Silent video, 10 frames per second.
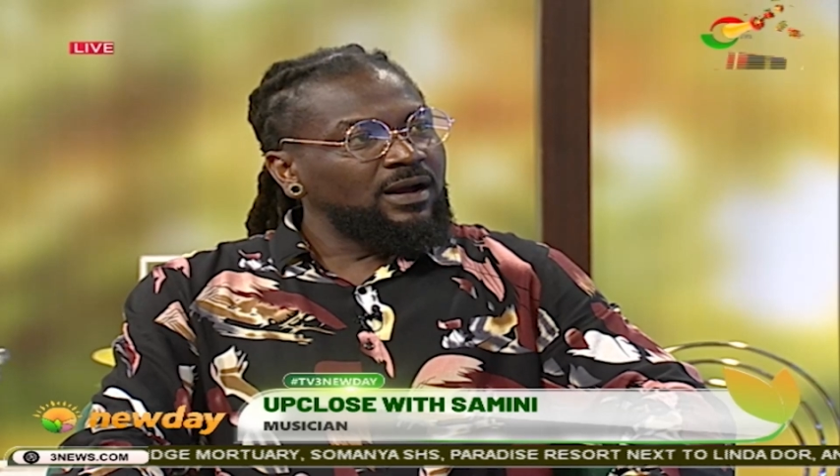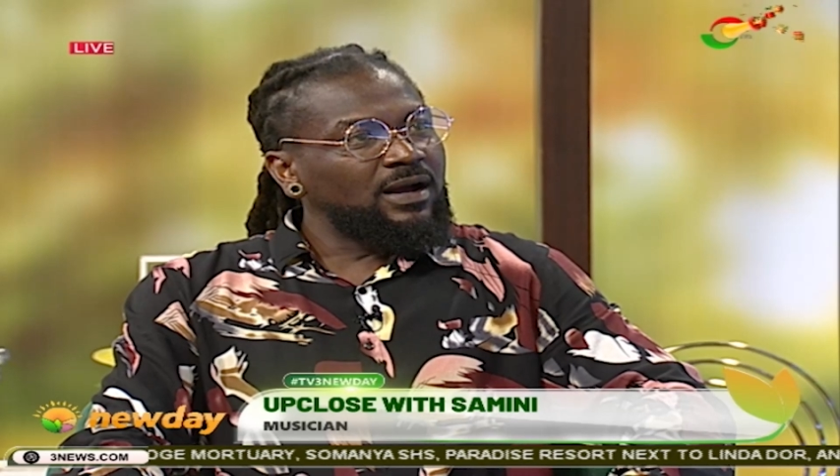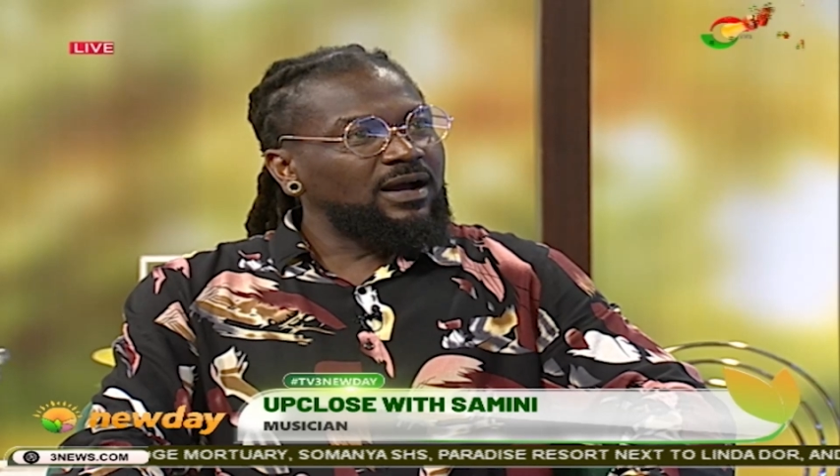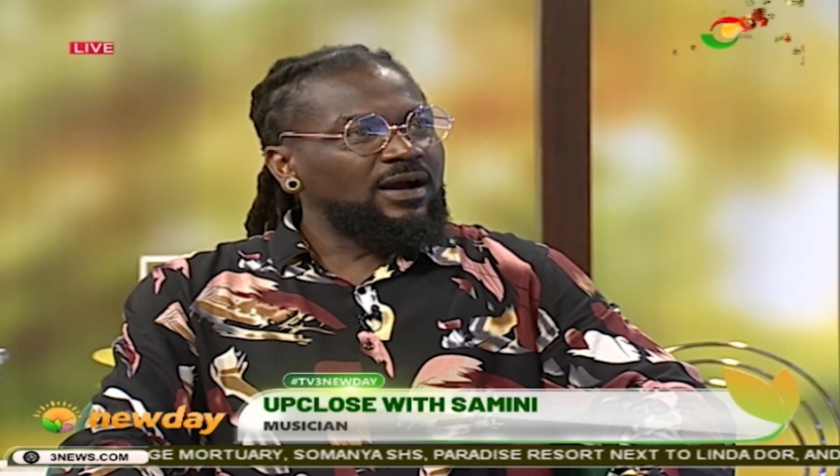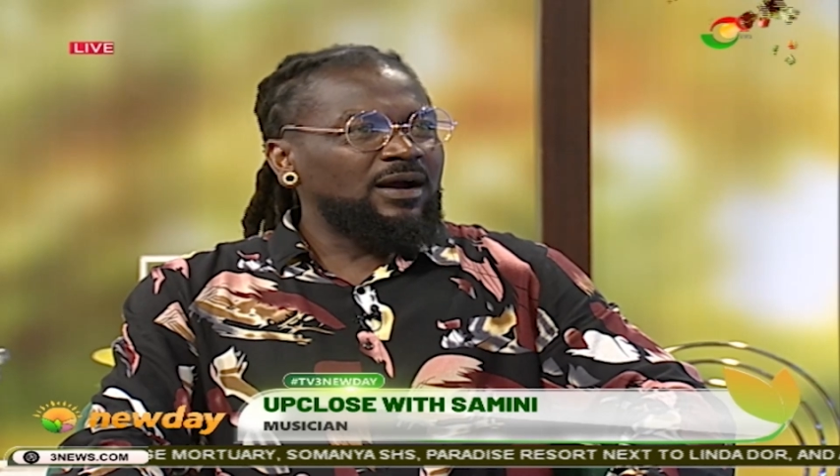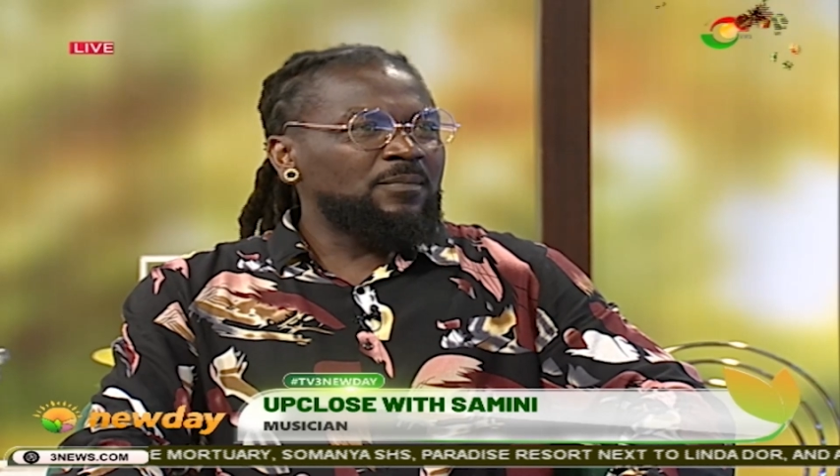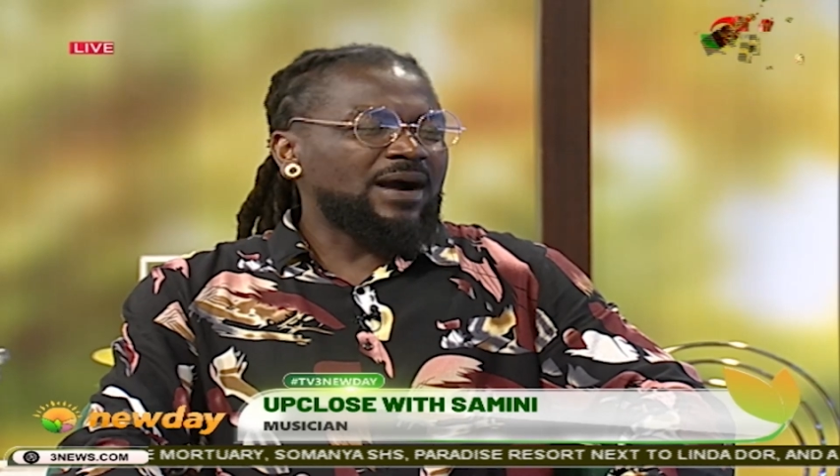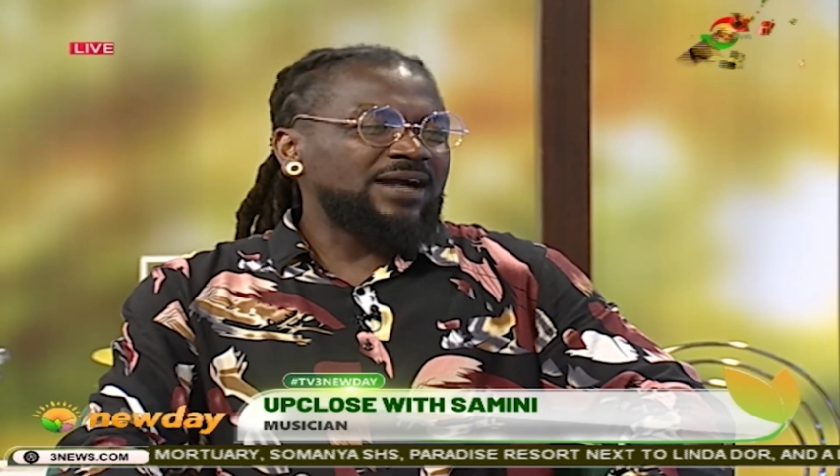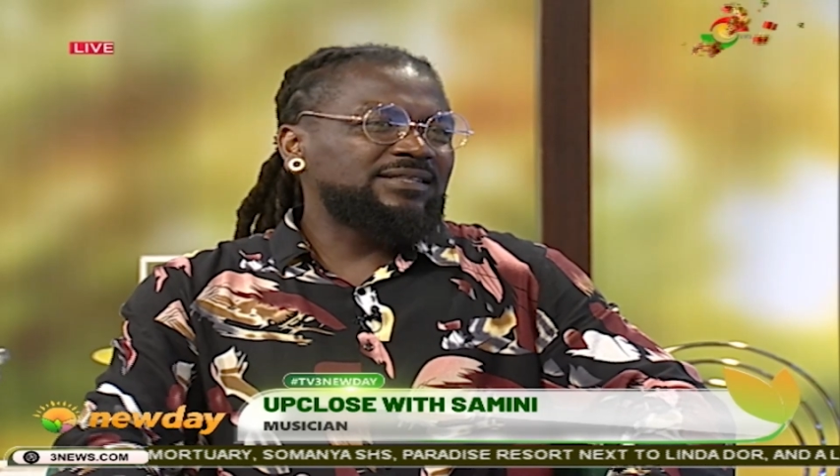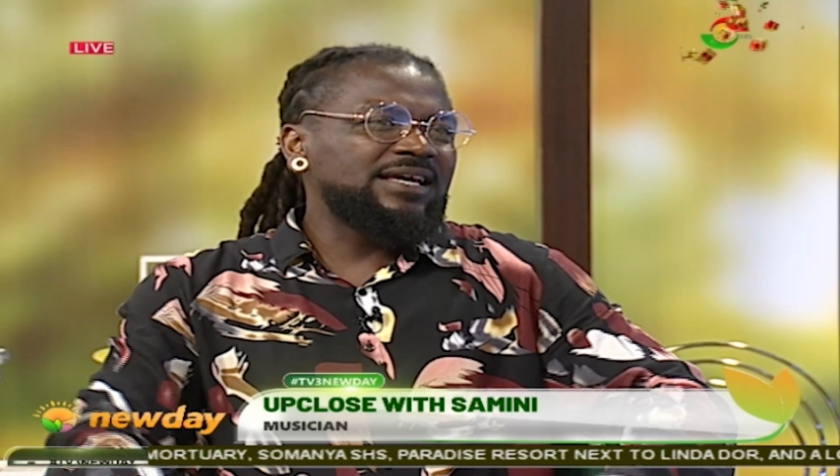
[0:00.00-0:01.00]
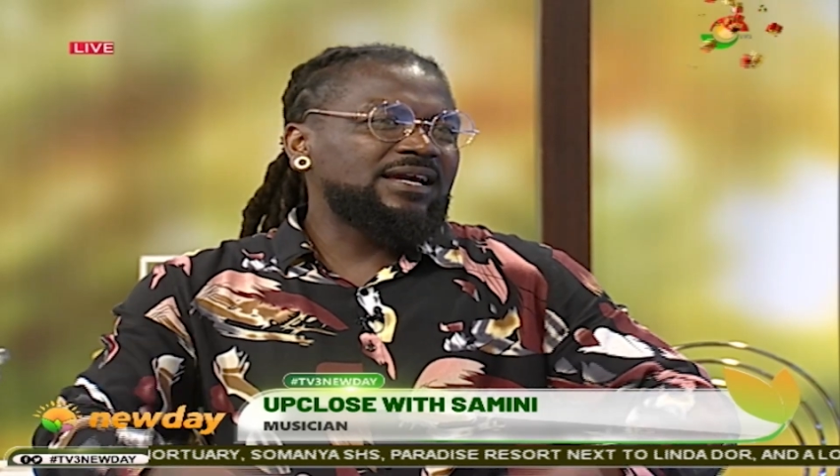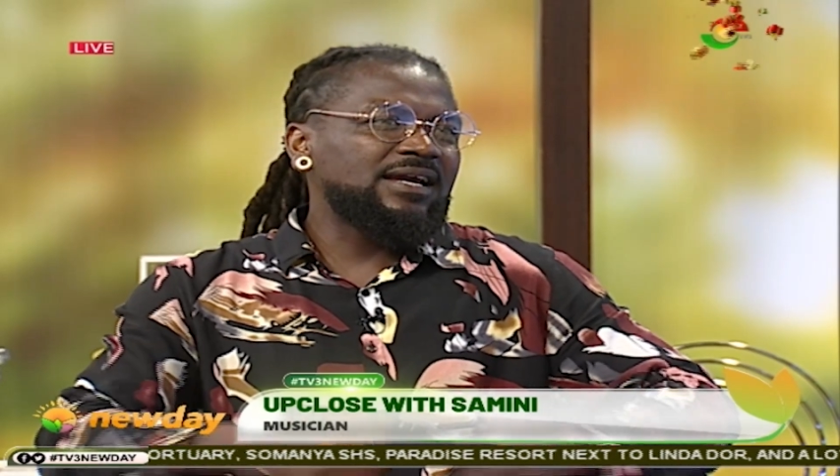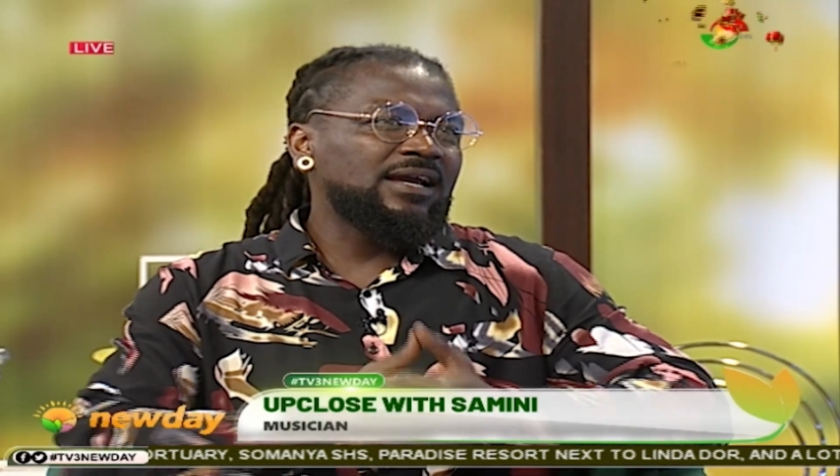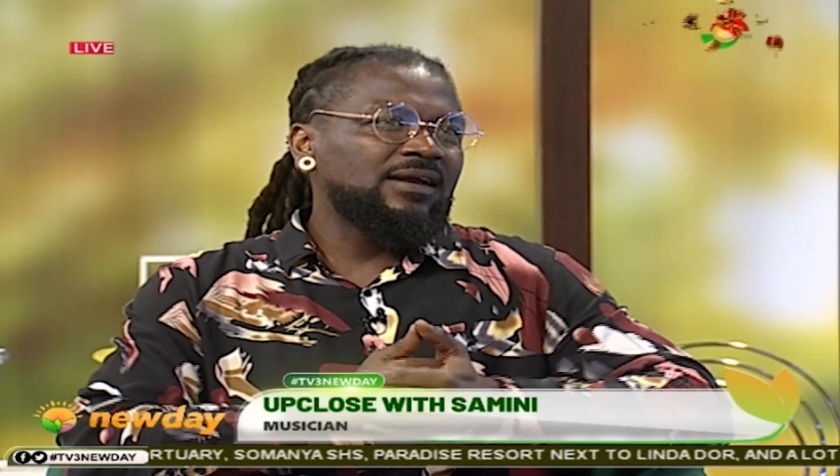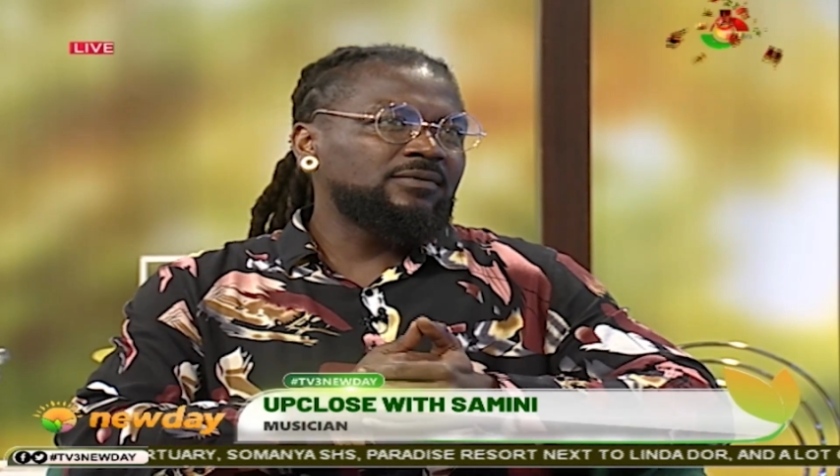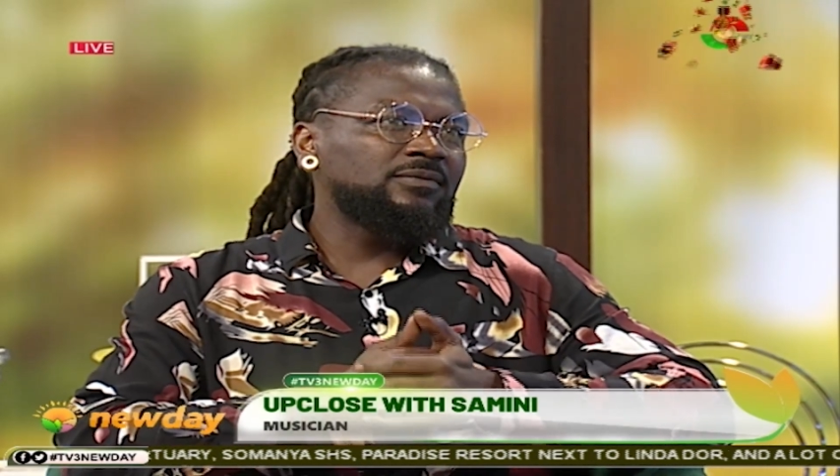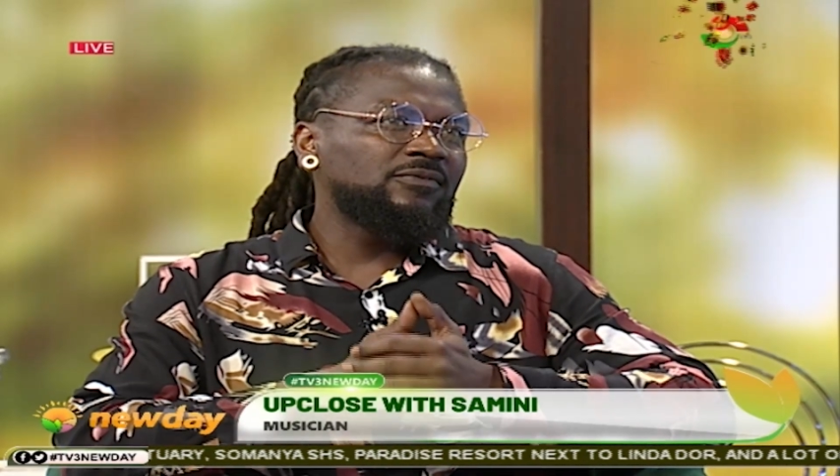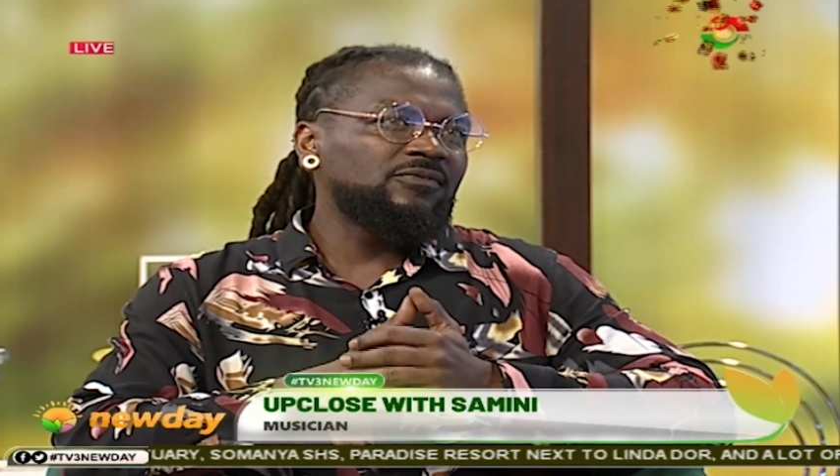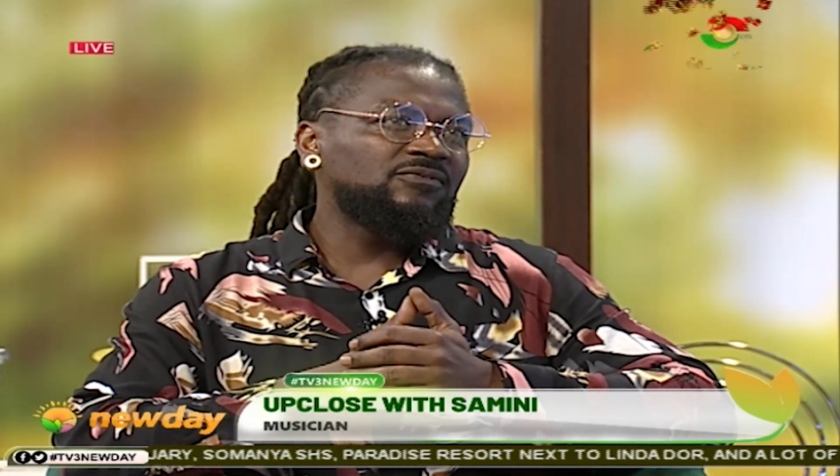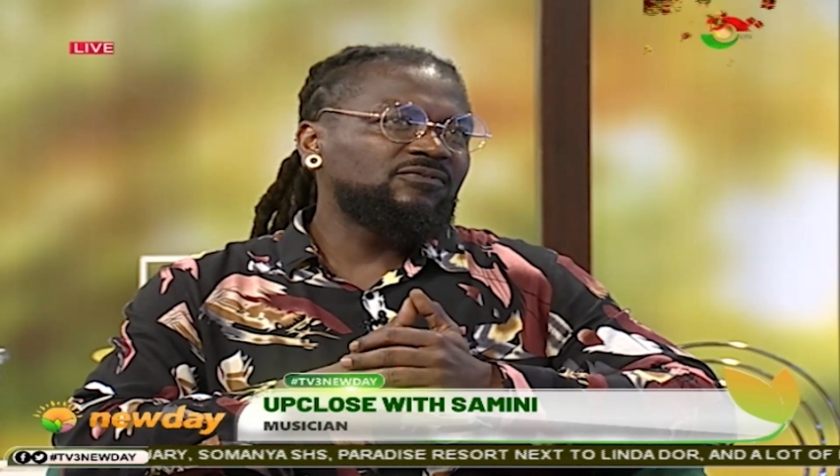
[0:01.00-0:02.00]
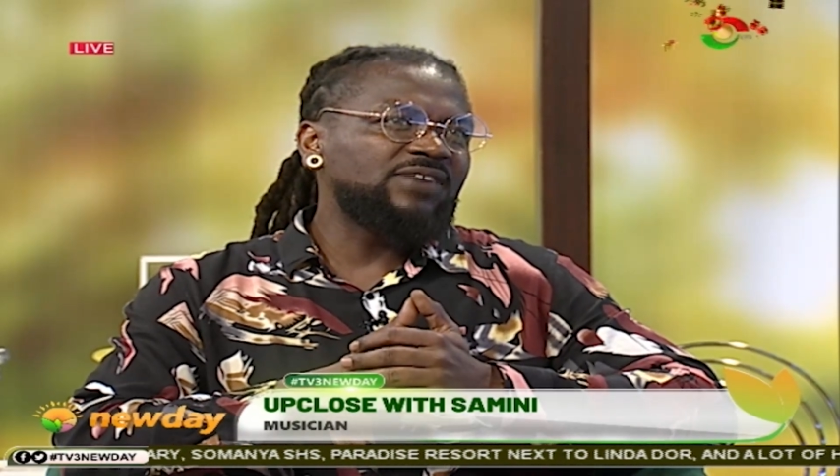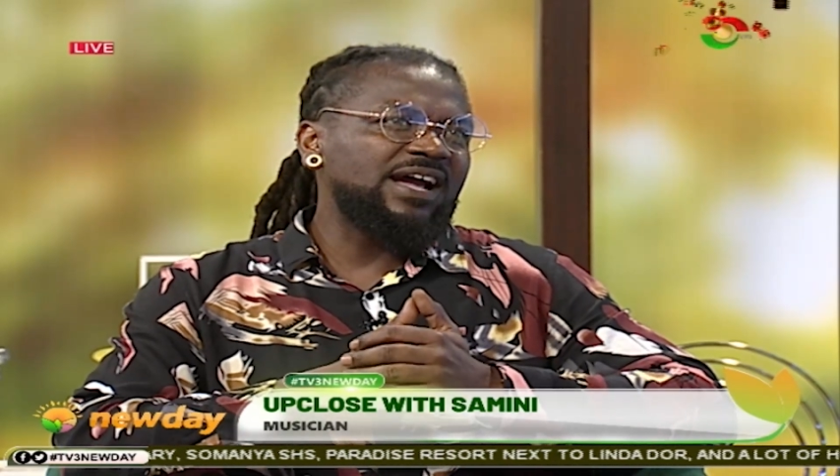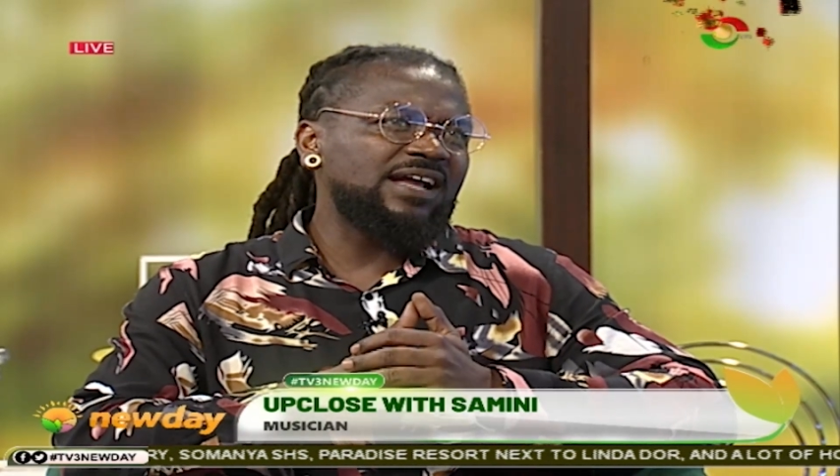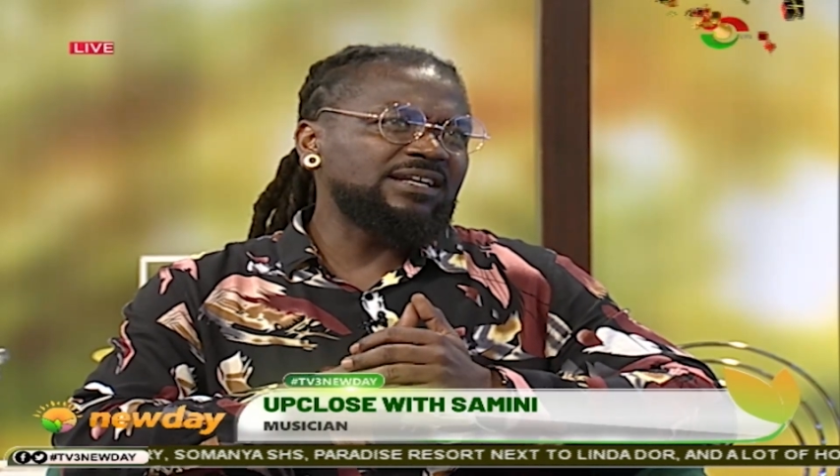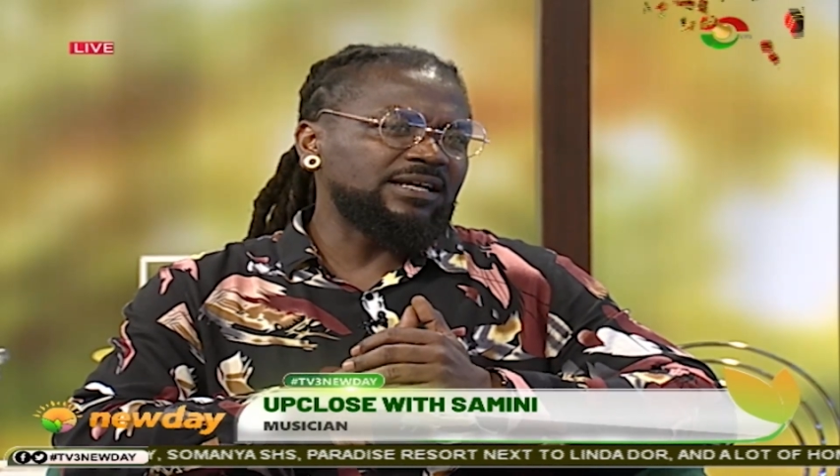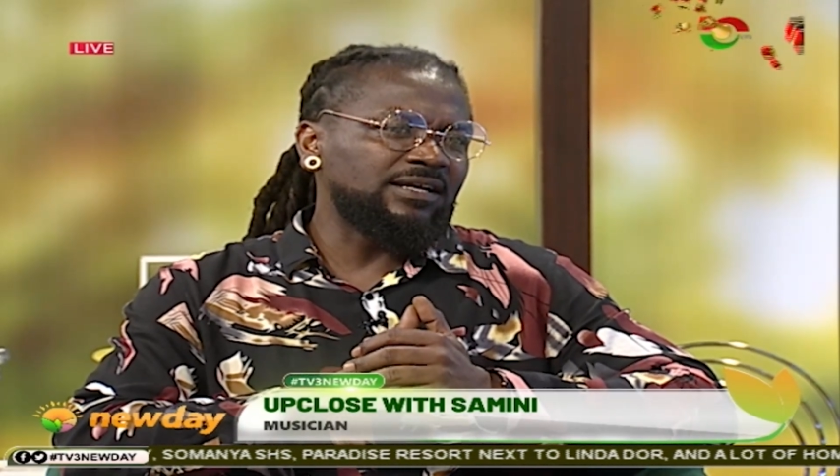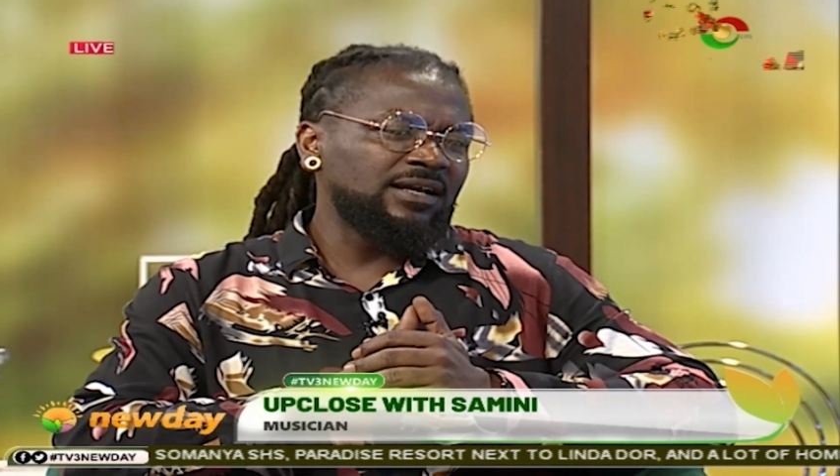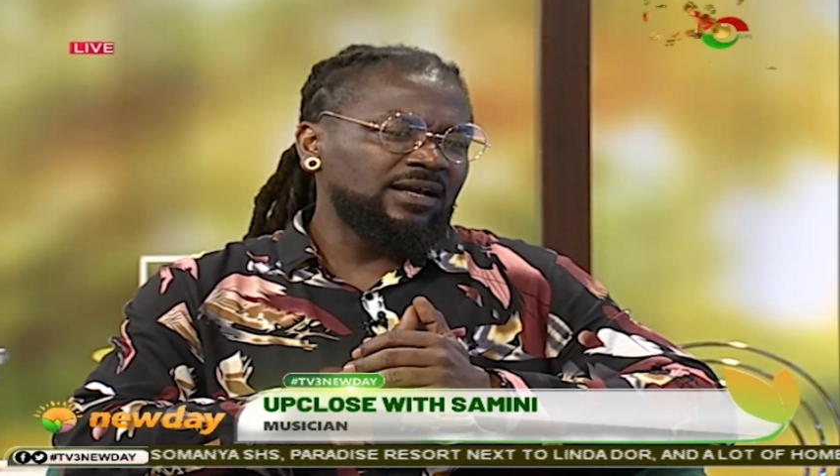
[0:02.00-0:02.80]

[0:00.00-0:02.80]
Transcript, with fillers: Um, I think fairly